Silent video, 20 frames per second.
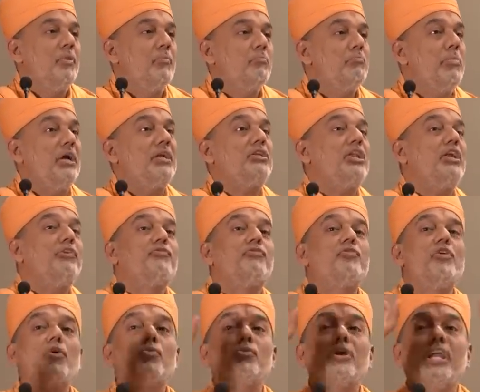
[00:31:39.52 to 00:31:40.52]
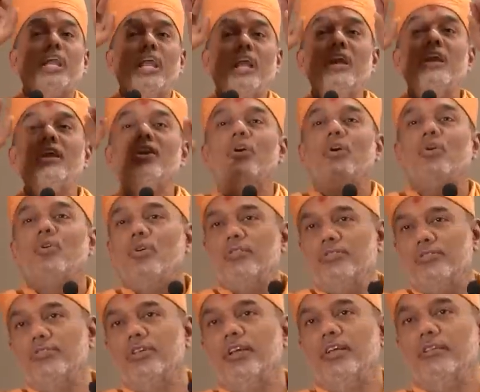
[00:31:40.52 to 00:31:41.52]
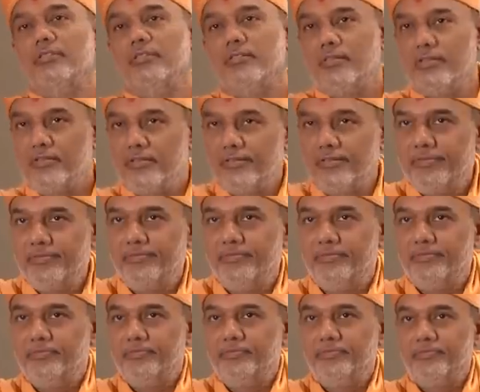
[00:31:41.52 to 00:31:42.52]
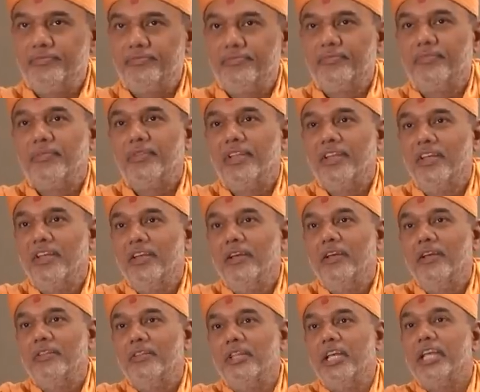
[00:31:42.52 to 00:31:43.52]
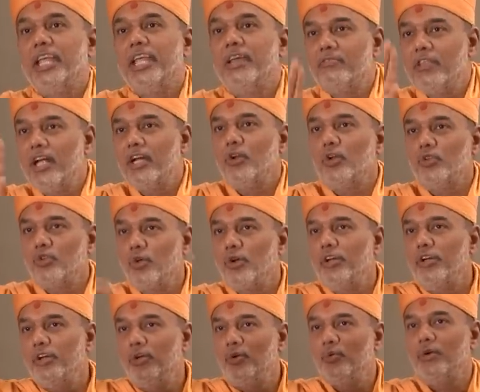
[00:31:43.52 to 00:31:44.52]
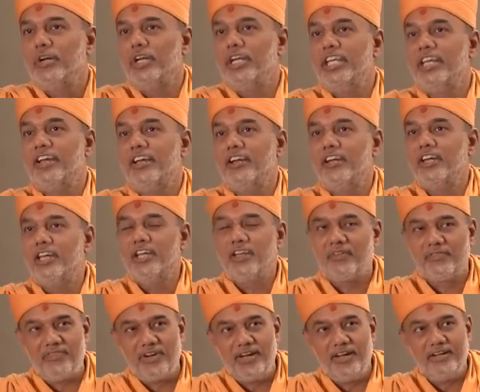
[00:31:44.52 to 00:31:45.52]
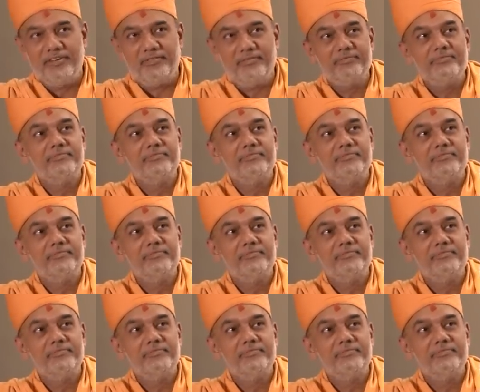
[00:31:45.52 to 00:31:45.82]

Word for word: But if you have killed your conscience, then give that authority to a near and dear friend.